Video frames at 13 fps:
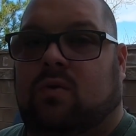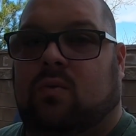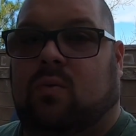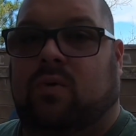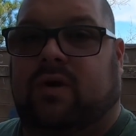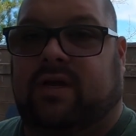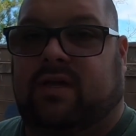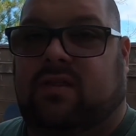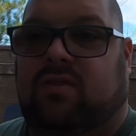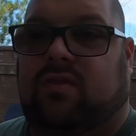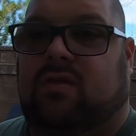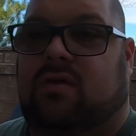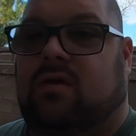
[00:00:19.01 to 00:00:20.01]
with
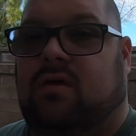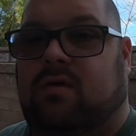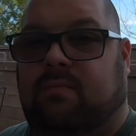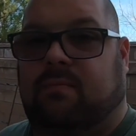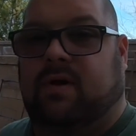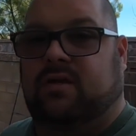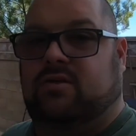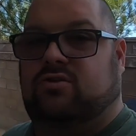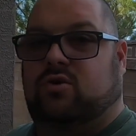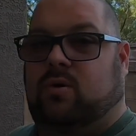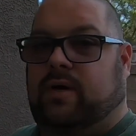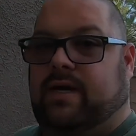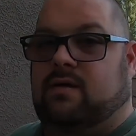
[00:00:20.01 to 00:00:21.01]
my new
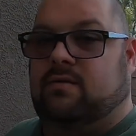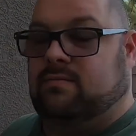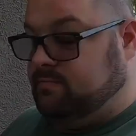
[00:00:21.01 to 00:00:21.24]
toy.